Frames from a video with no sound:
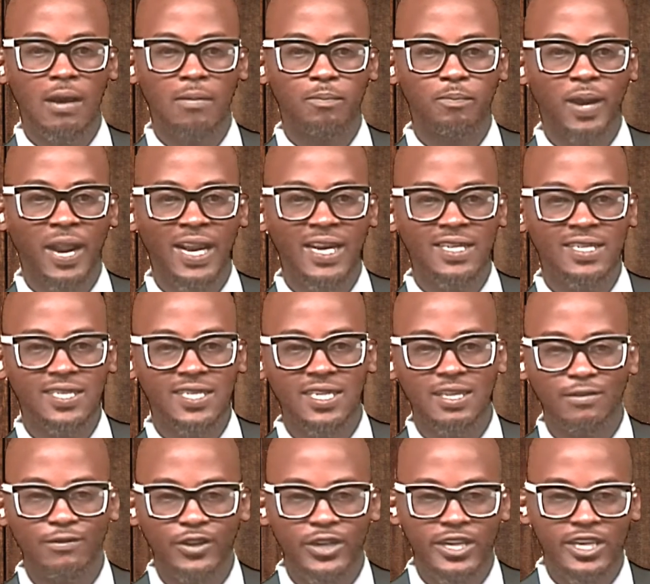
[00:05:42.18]
Pius
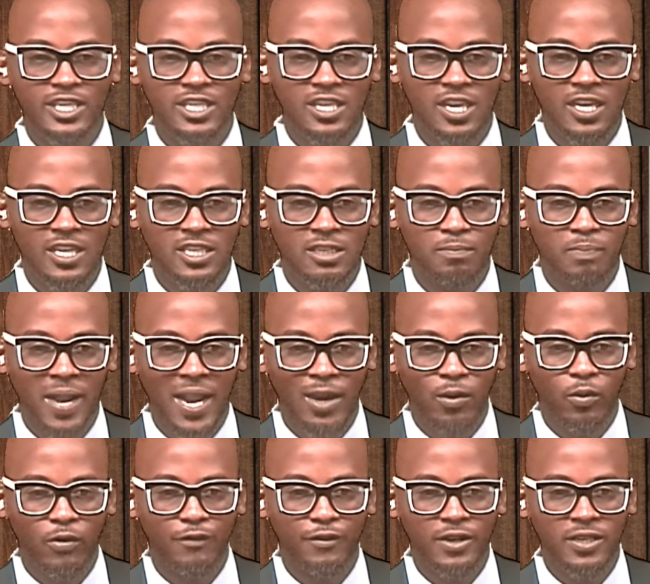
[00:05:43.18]
Stephen is
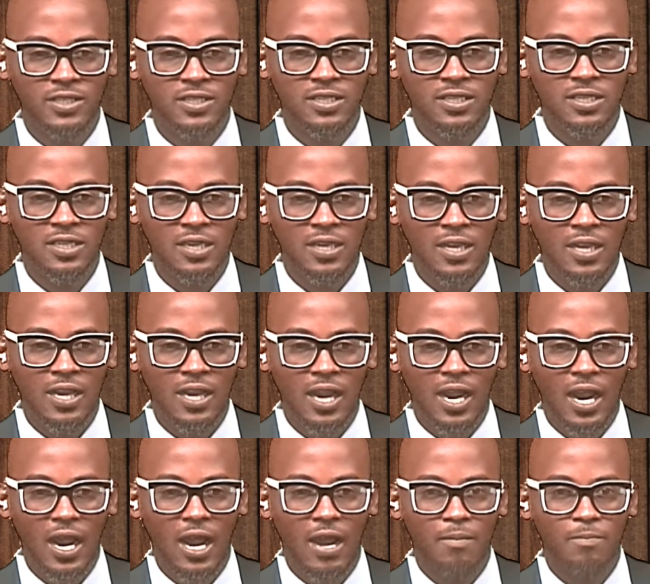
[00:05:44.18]
back with us.
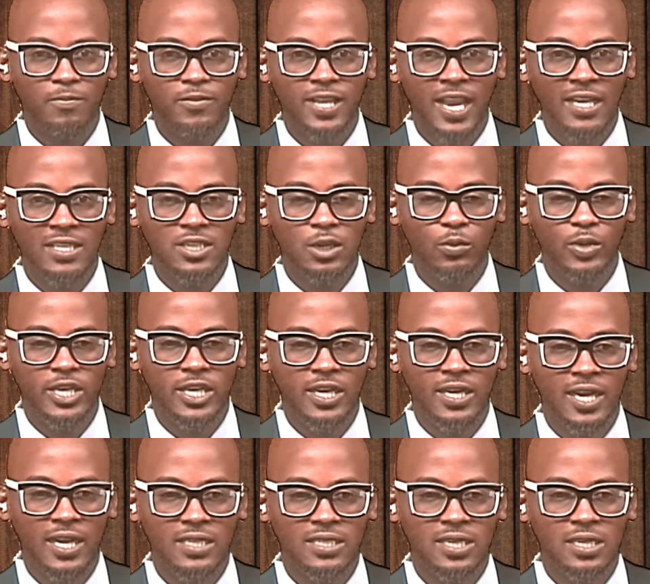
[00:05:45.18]
Thanks for
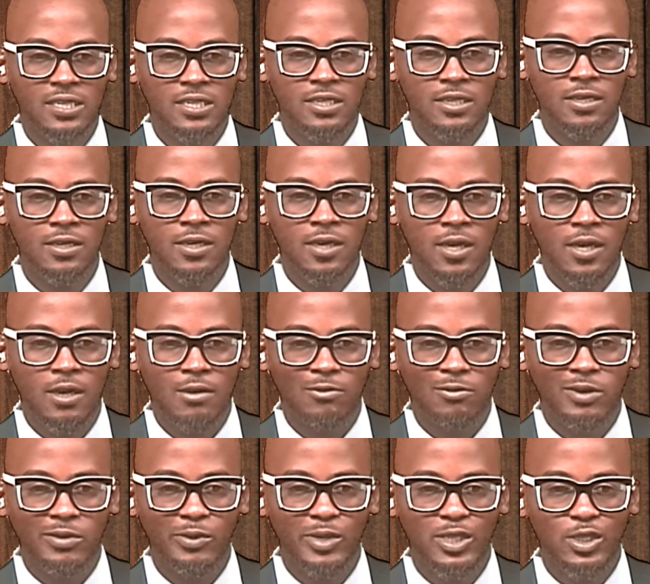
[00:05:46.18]
reconnecting, sir.
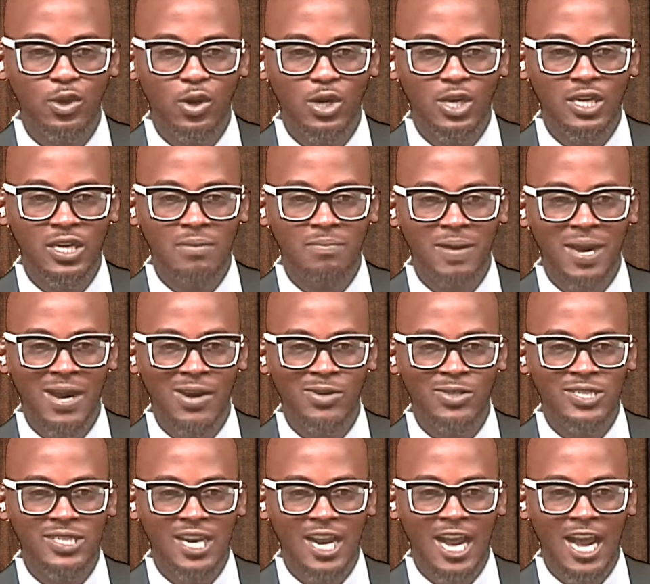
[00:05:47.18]
We were talking
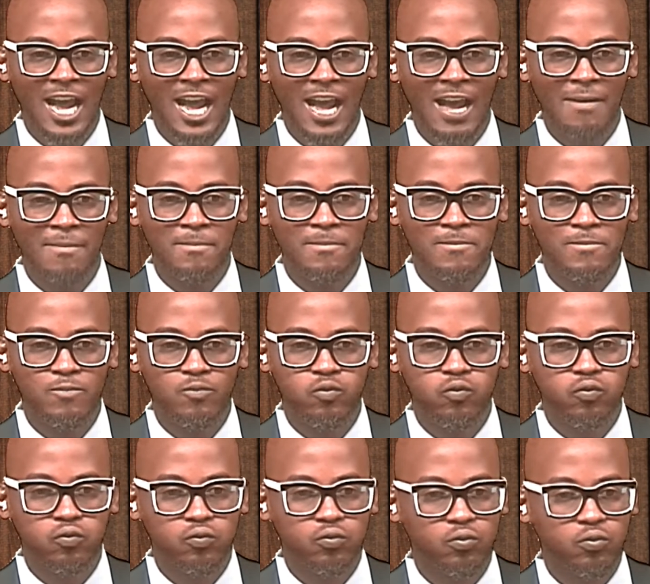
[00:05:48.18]
about
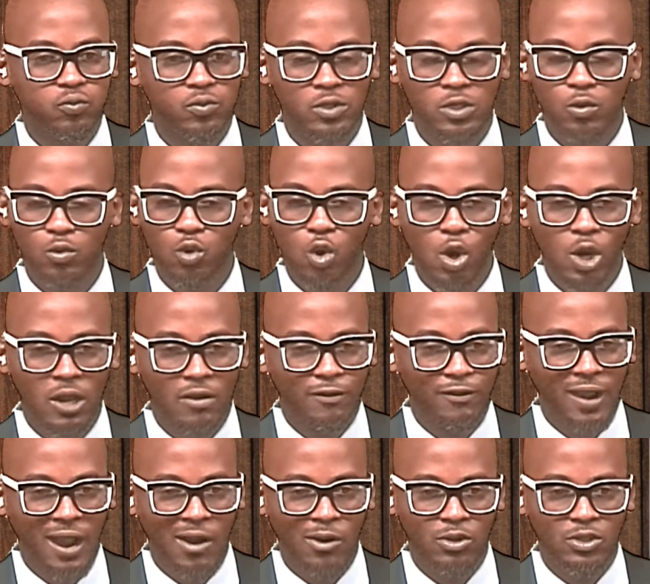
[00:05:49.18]
the role
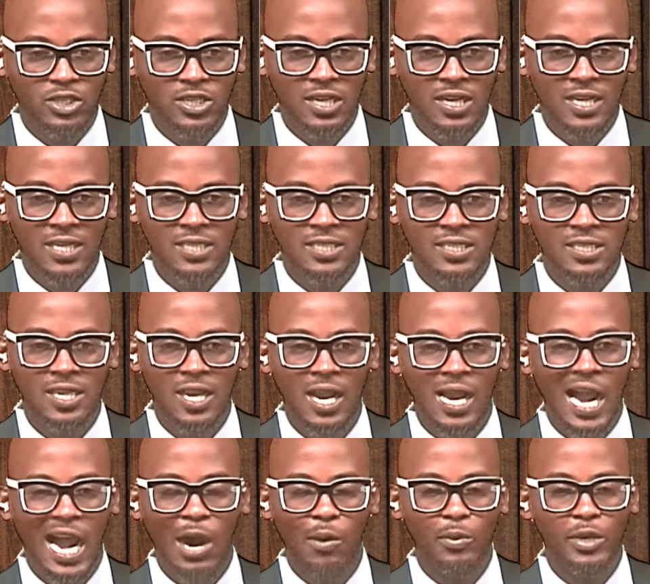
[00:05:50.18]
of counselors,
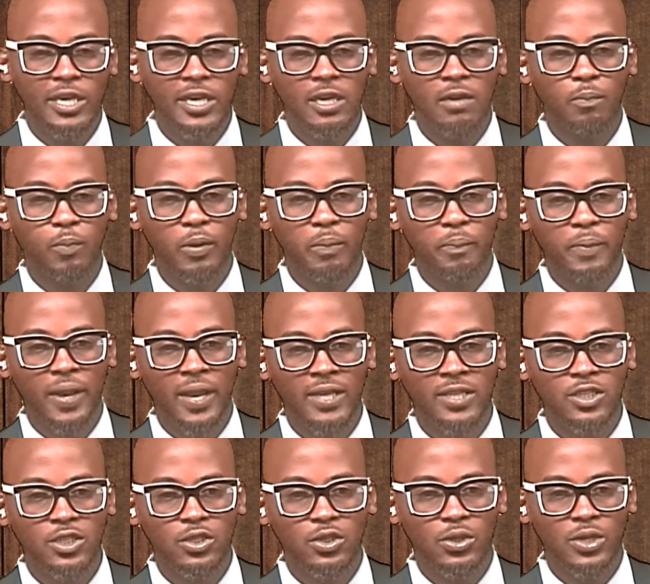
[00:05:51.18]
how we can prepare
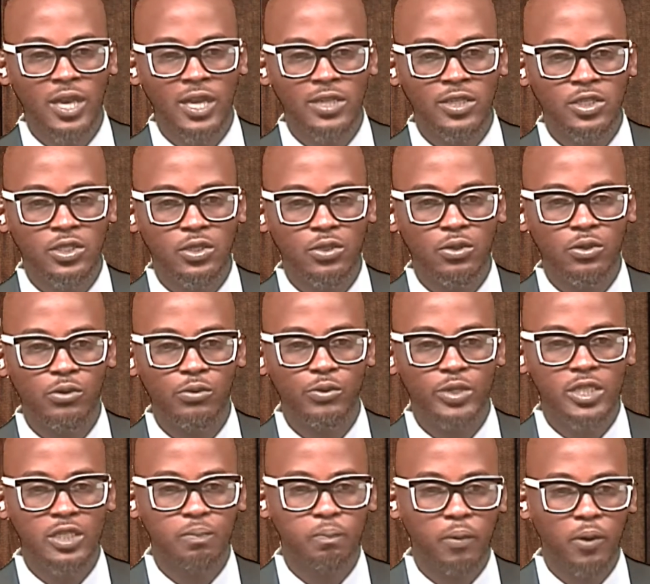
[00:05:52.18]
students to
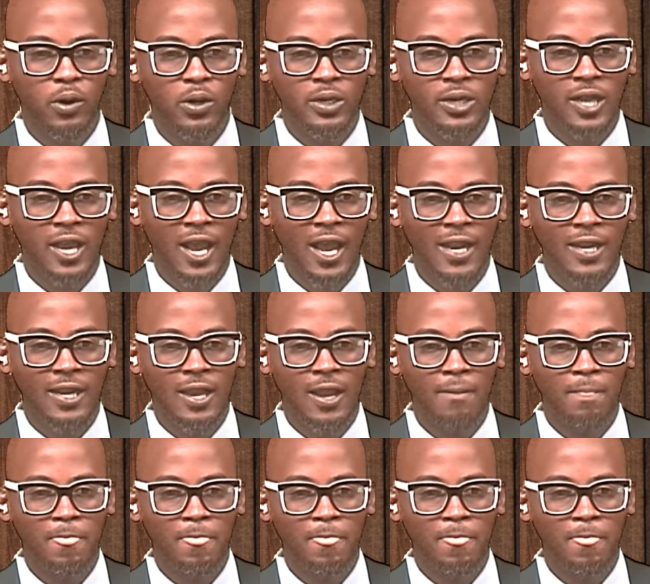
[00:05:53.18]
respond and